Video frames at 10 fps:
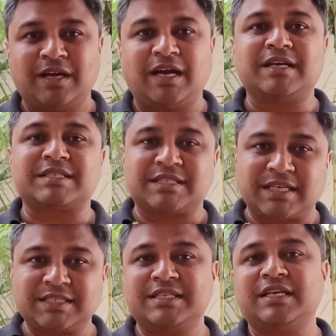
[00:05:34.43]
and
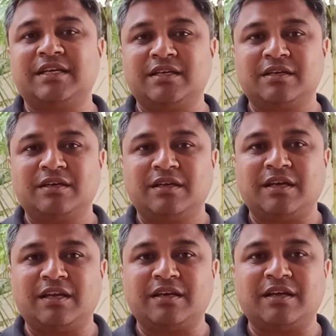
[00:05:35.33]
succeed
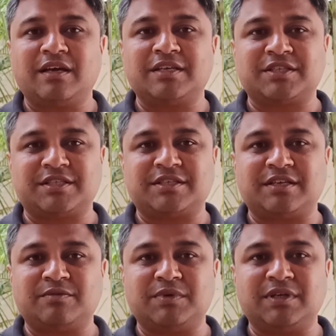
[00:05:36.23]
in a
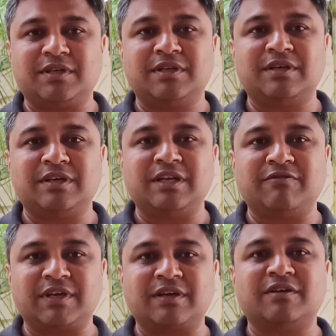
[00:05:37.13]
sustainable
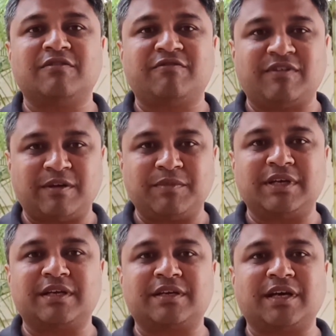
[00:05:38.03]
living
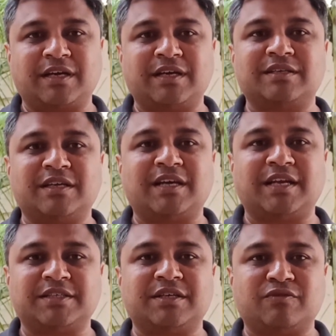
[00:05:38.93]
family target that I
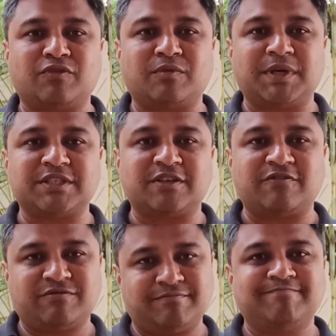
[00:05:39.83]
had set for myself.